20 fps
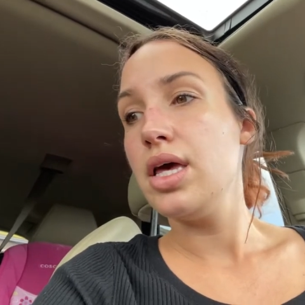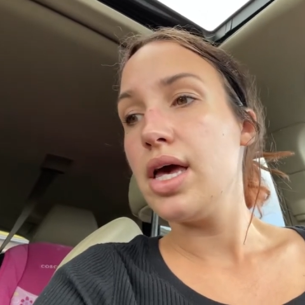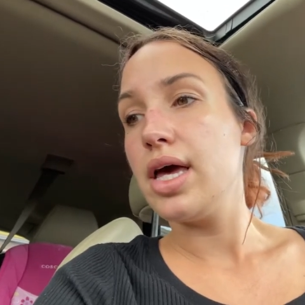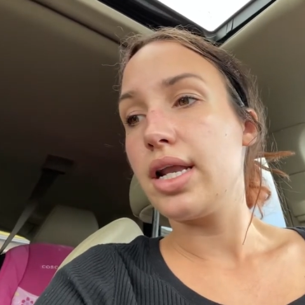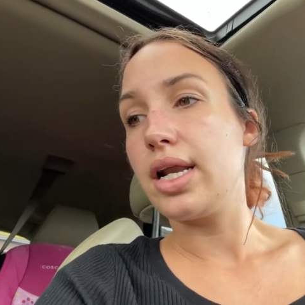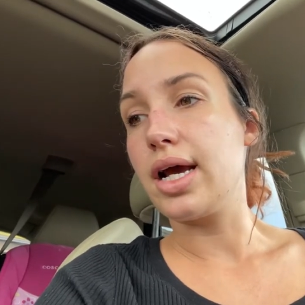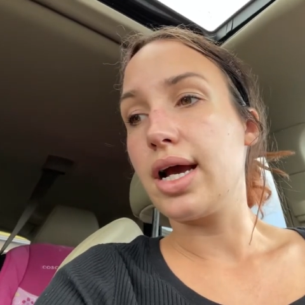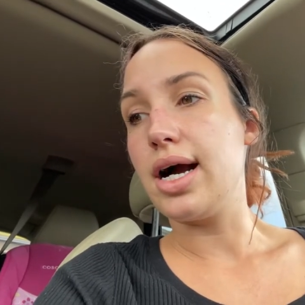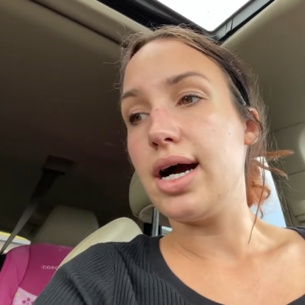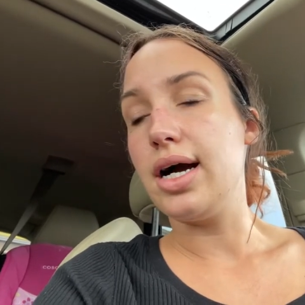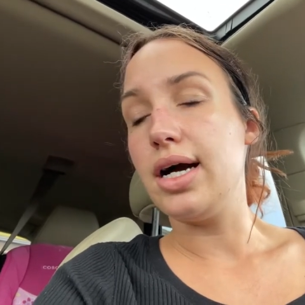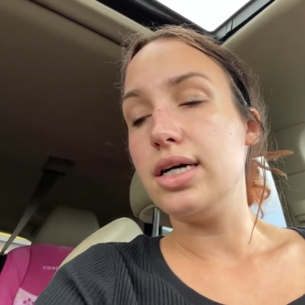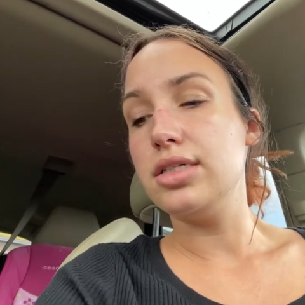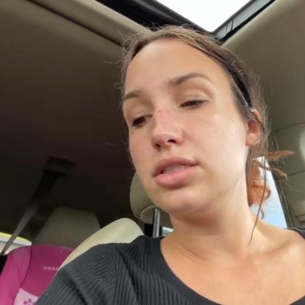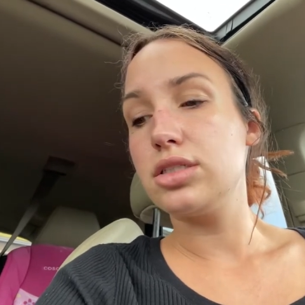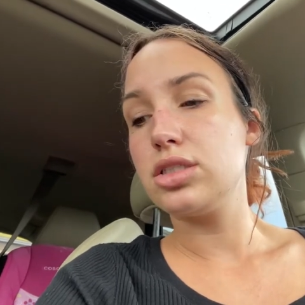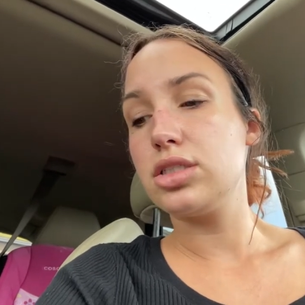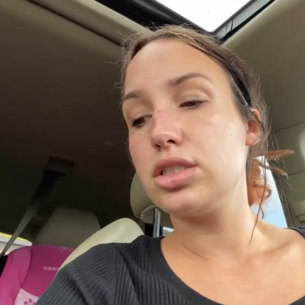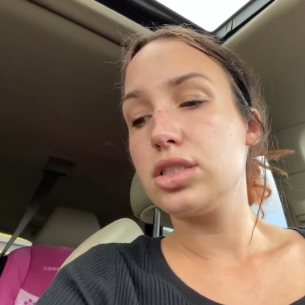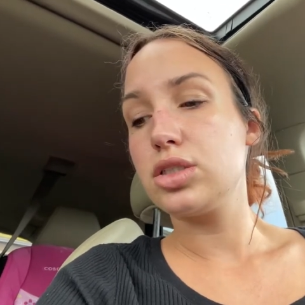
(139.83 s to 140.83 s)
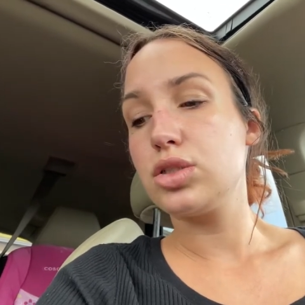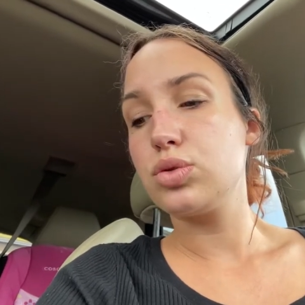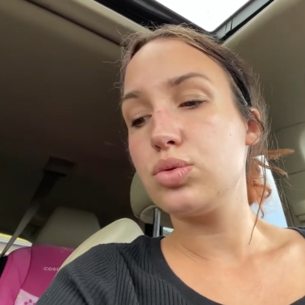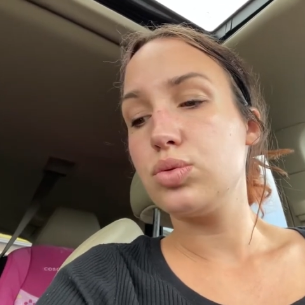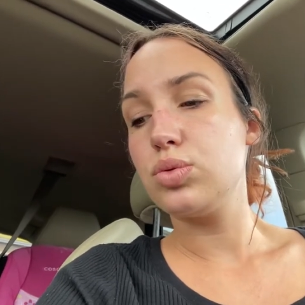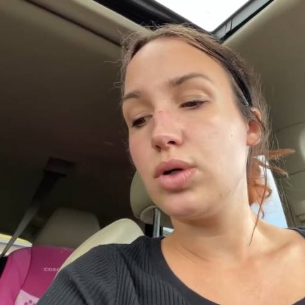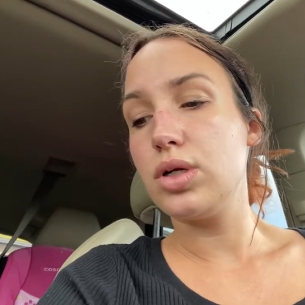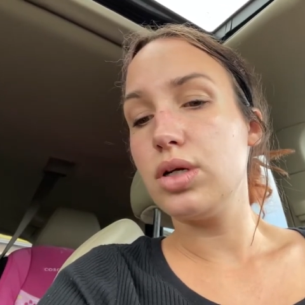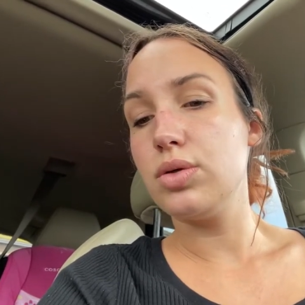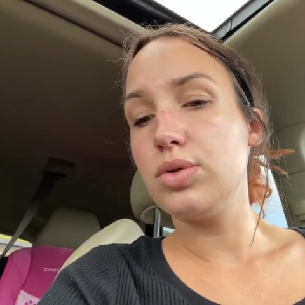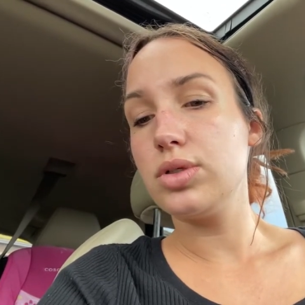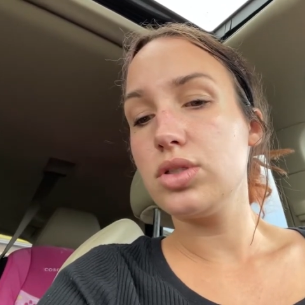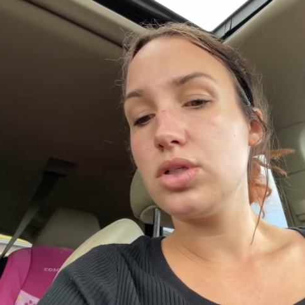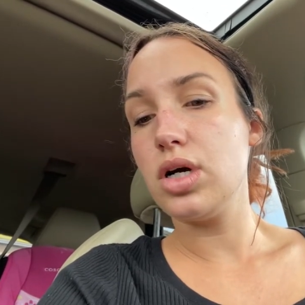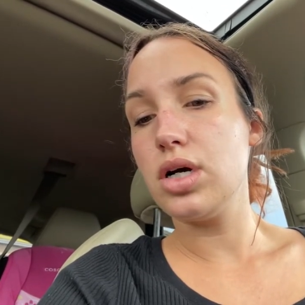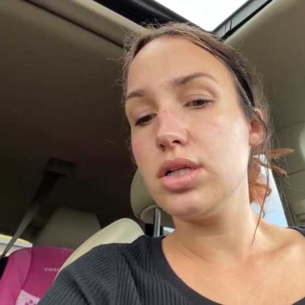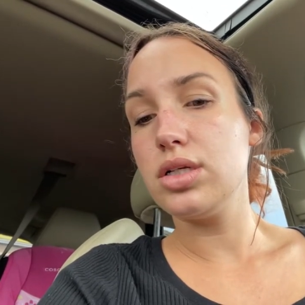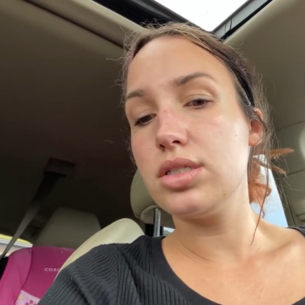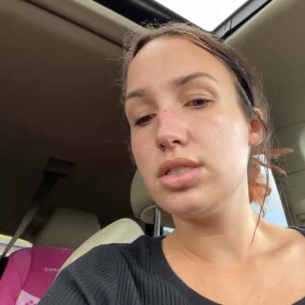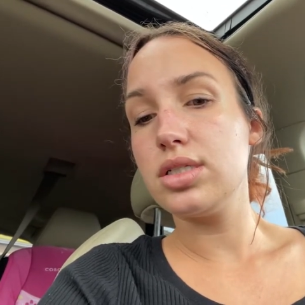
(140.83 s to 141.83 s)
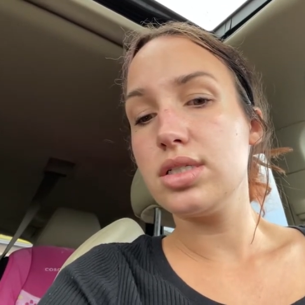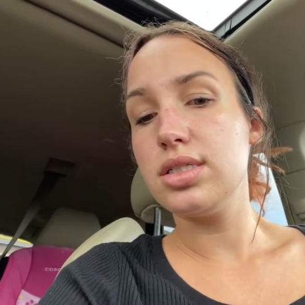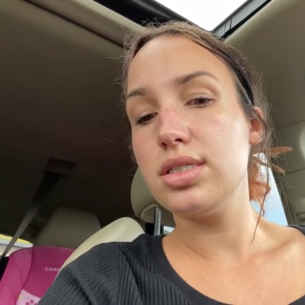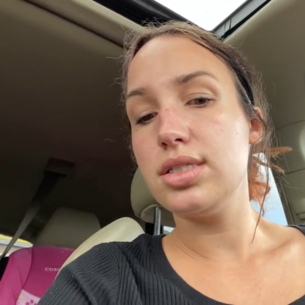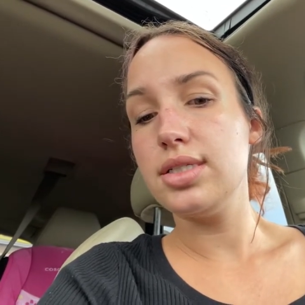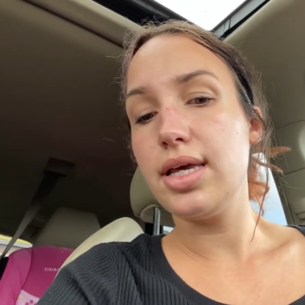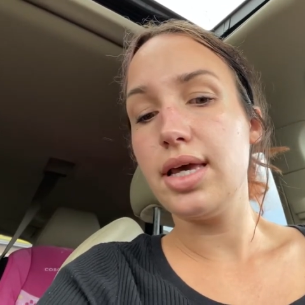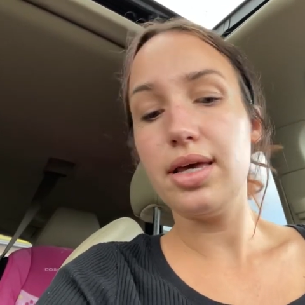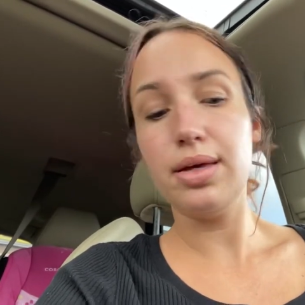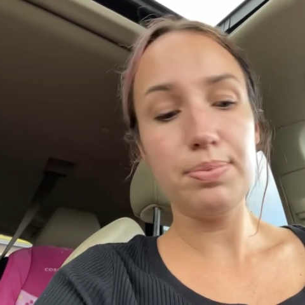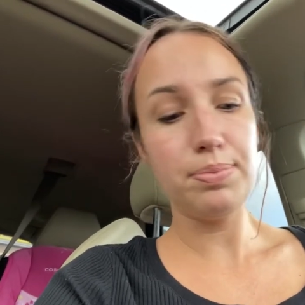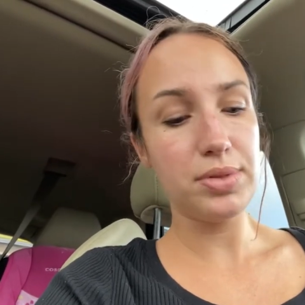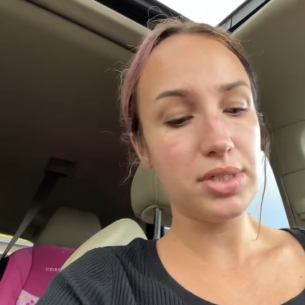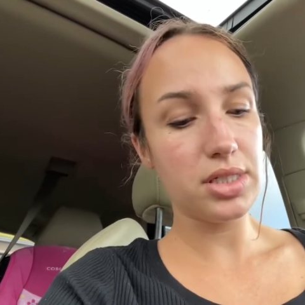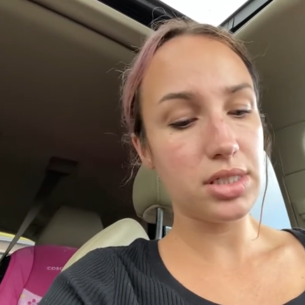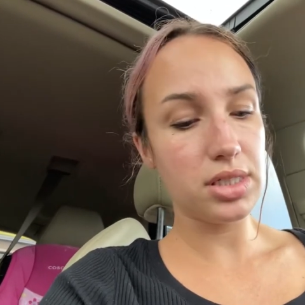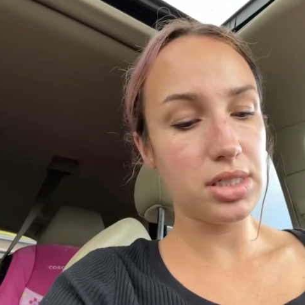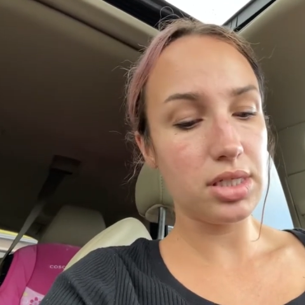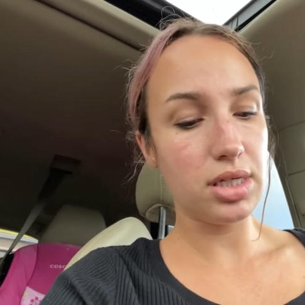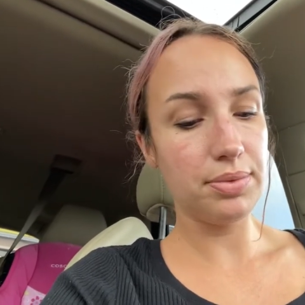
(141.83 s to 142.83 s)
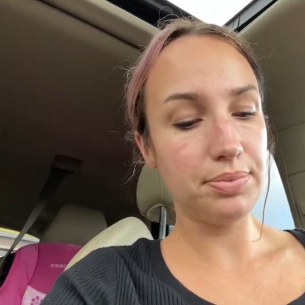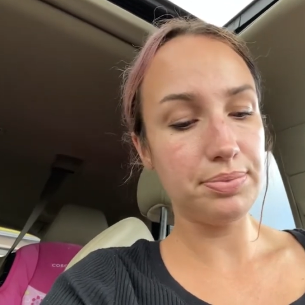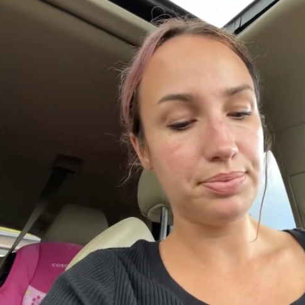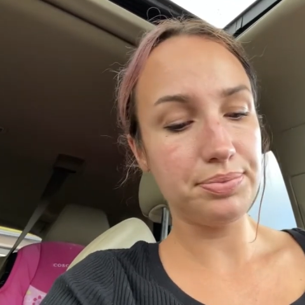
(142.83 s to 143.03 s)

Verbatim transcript: And I got $21 in tips,